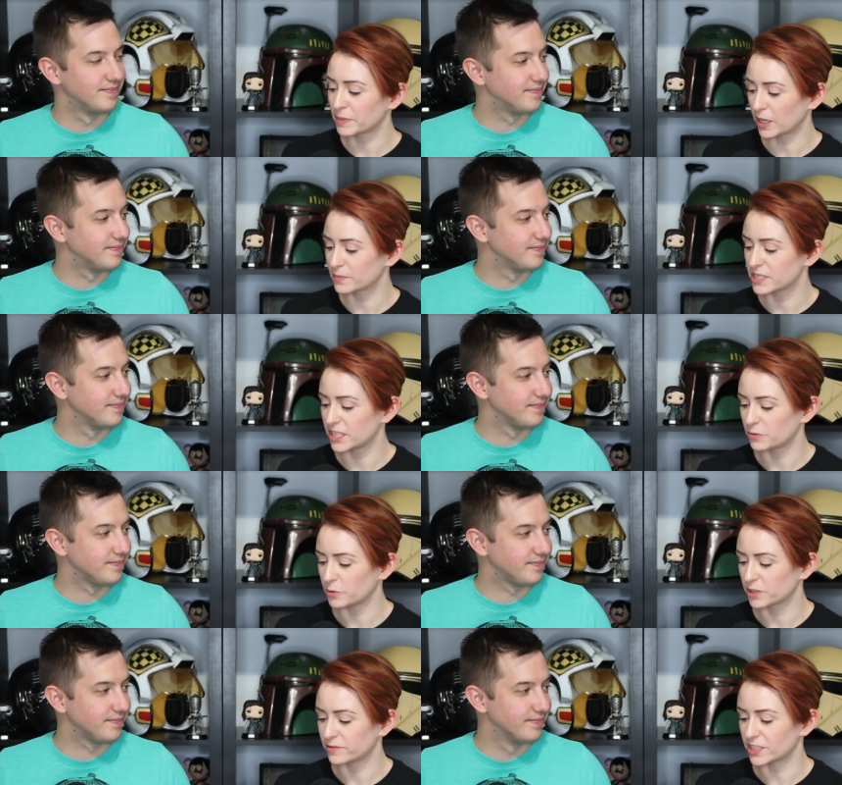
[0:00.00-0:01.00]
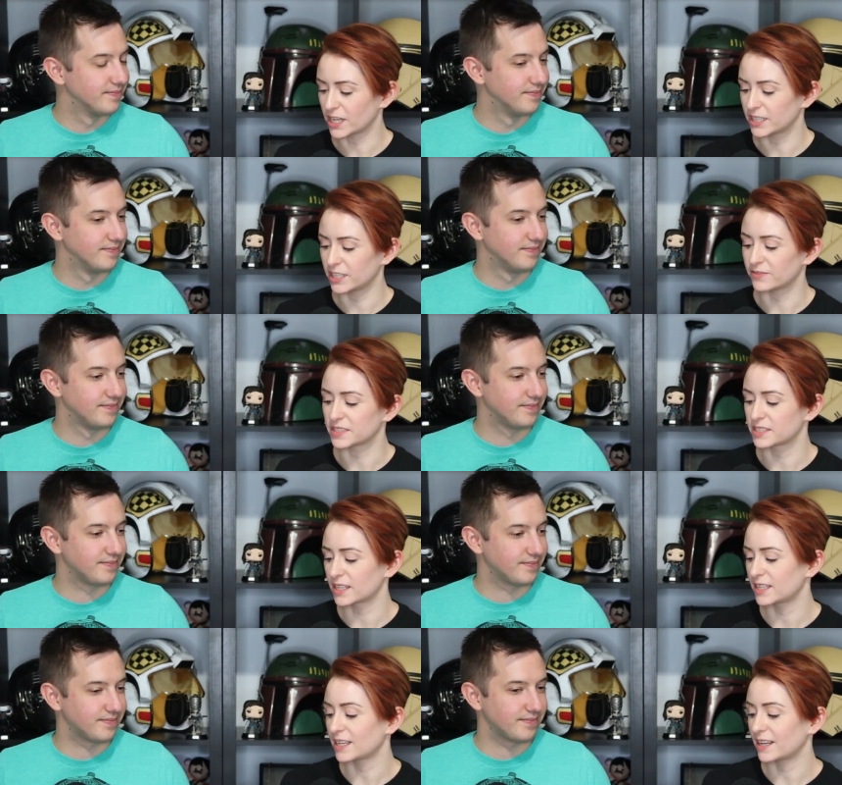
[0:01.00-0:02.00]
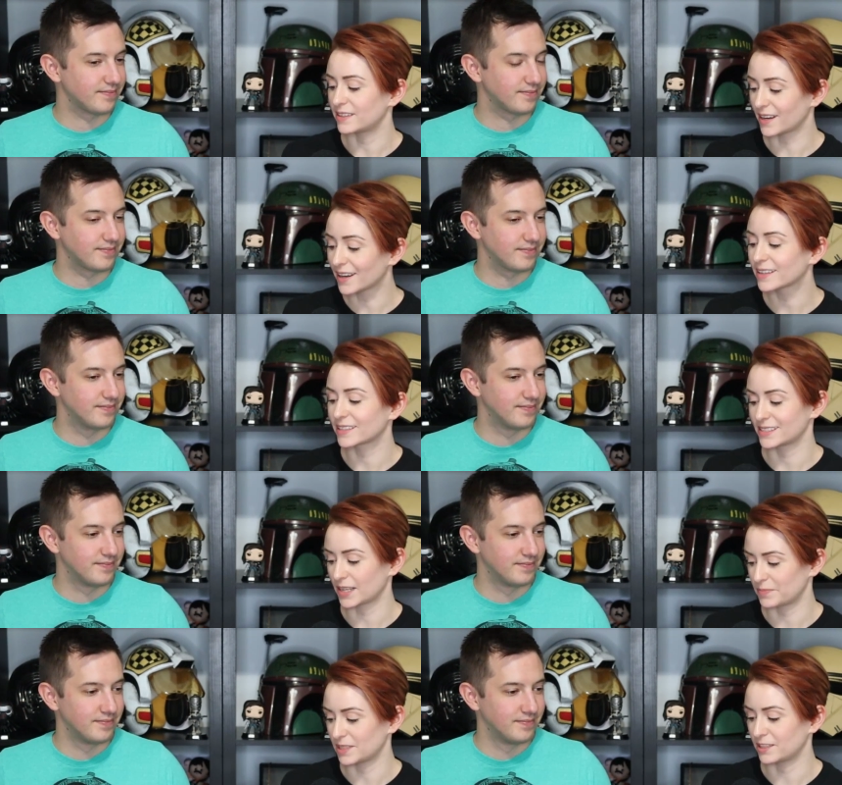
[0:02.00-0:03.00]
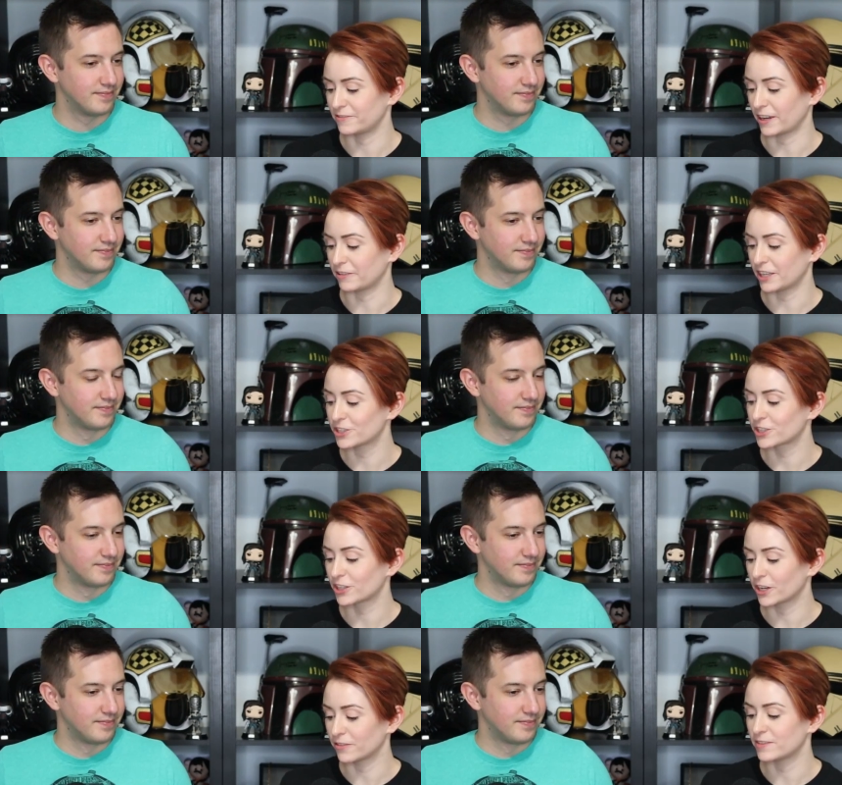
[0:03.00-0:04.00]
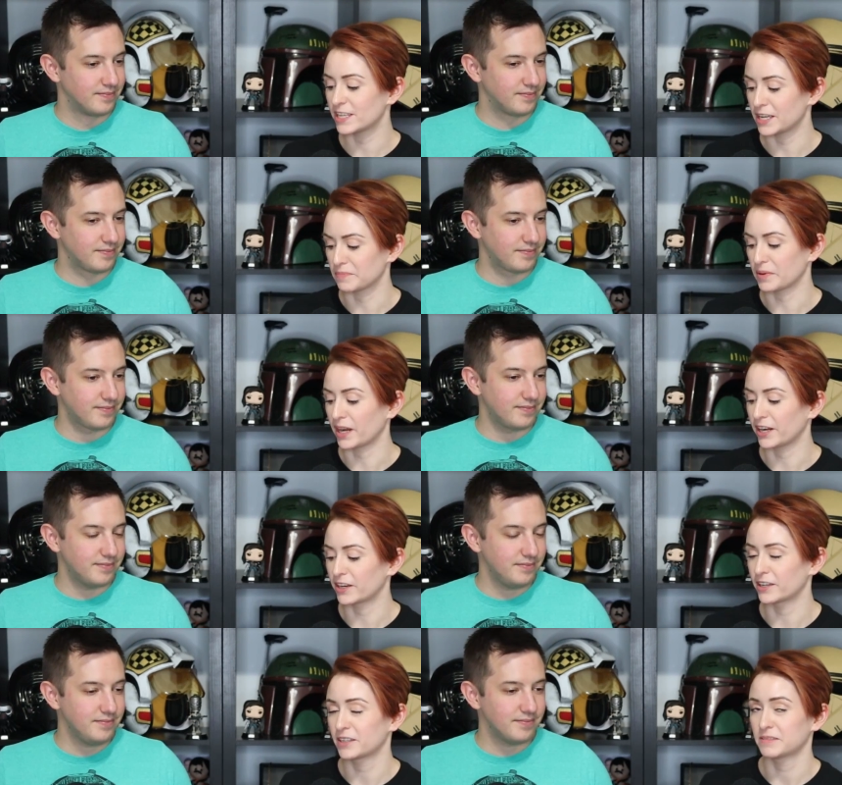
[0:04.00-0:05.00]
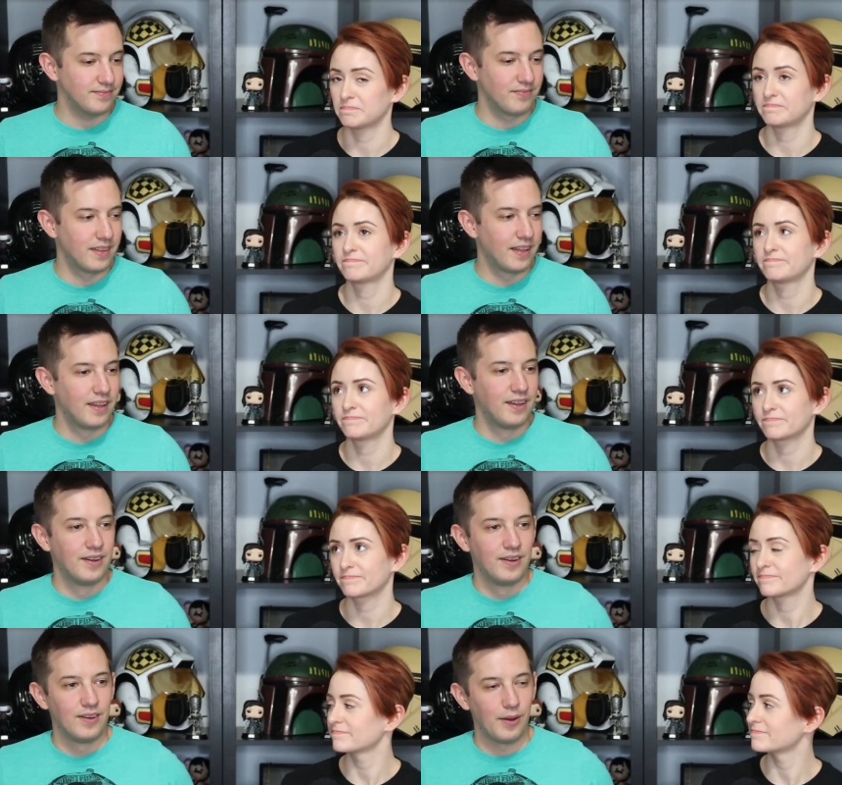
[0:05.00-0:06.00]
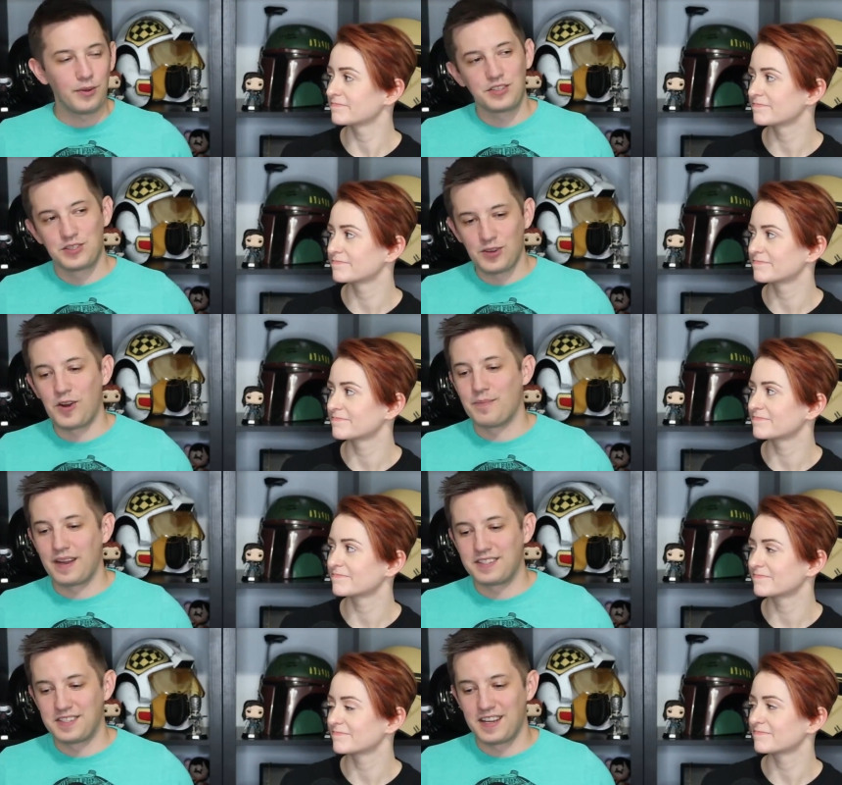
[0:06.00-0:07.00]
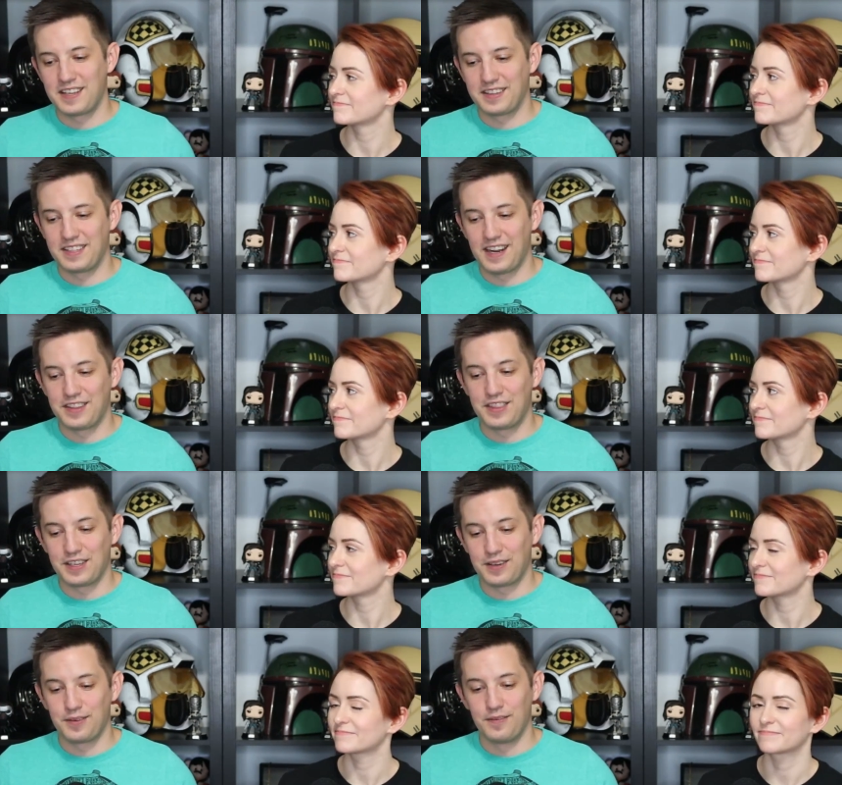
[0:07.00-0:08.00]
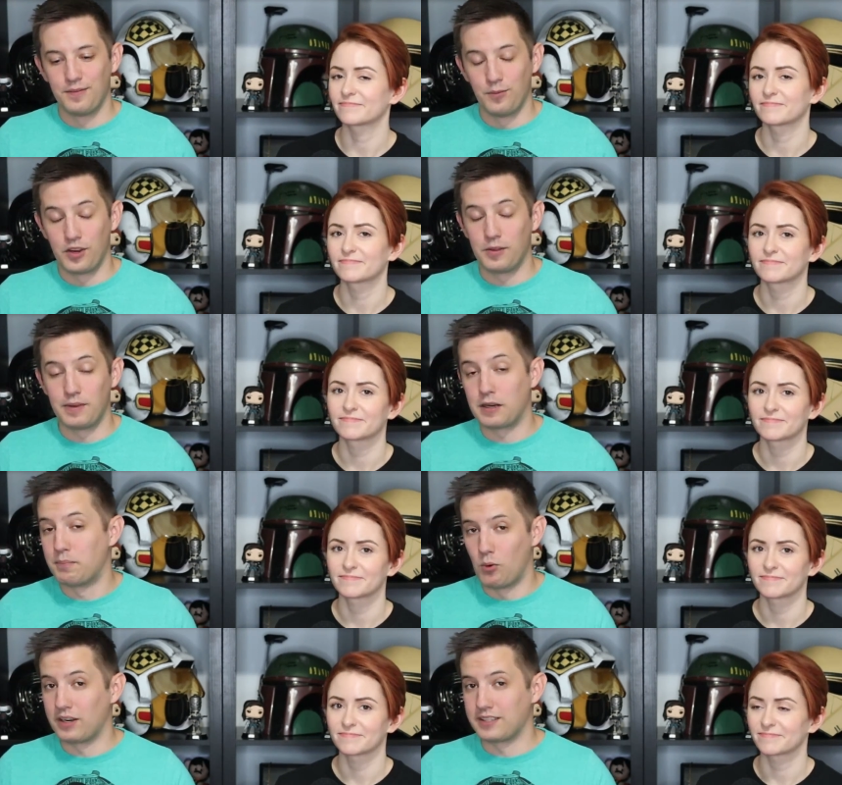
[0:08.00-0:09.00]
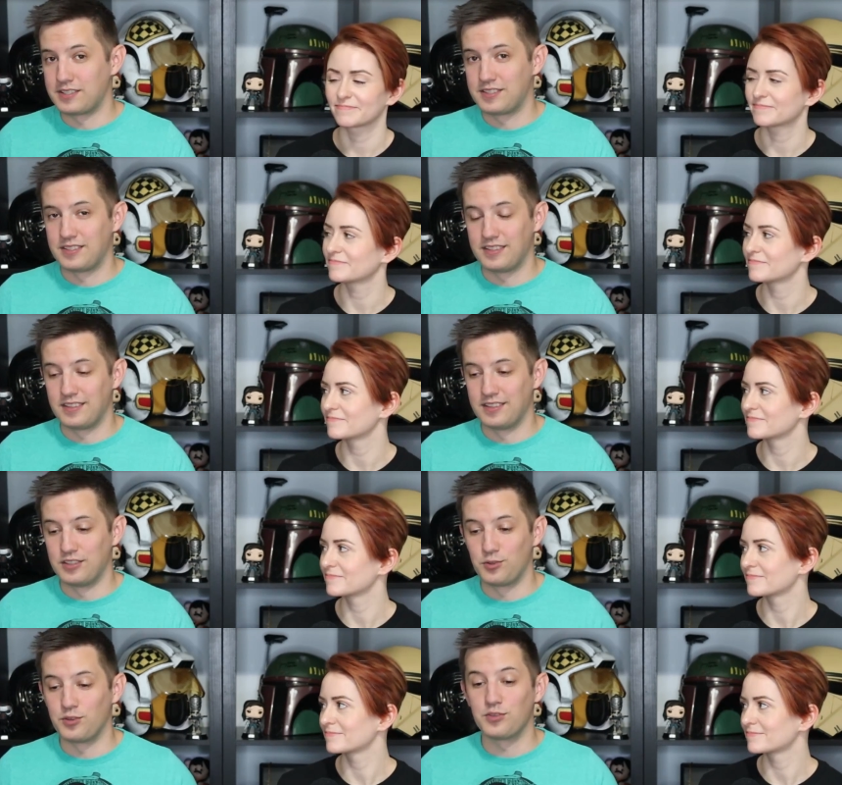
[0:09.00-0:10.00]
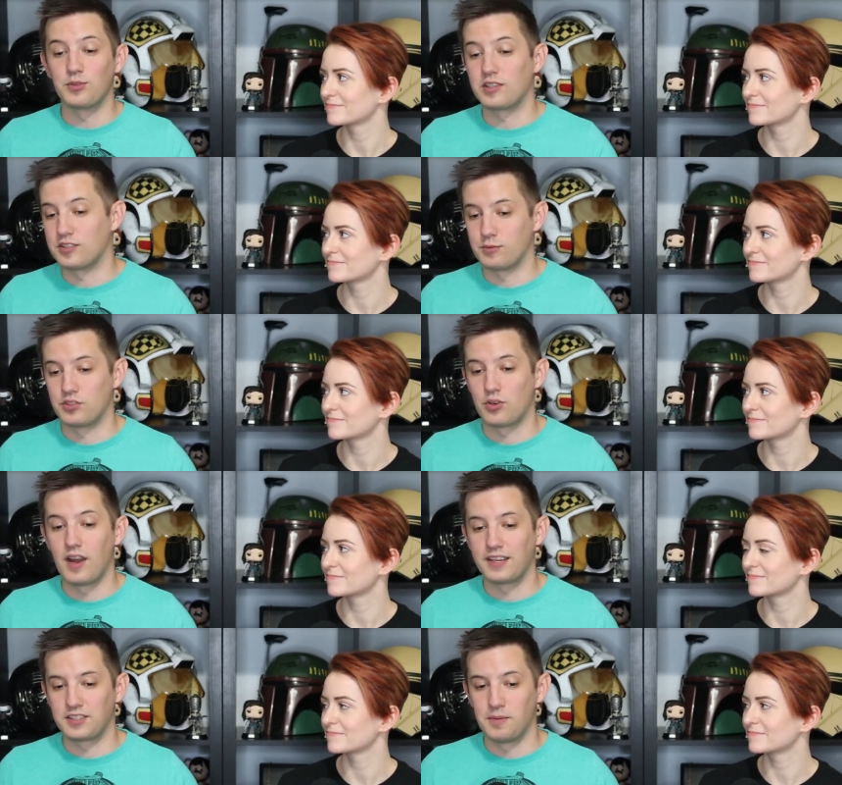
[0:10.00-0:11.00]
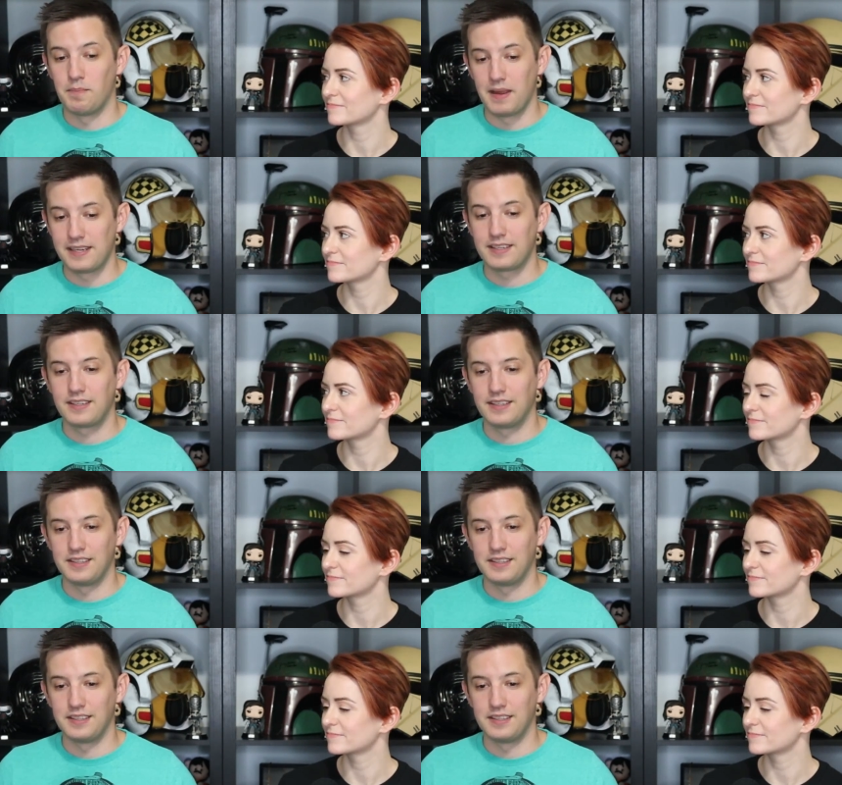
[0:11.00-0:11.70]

Speaker 1: Palpatine would have done if the Senate had not accepted the foundation of the Empire.
Speaker 2: I want to start by saying that I think one of the big points that George Lucas was trying to make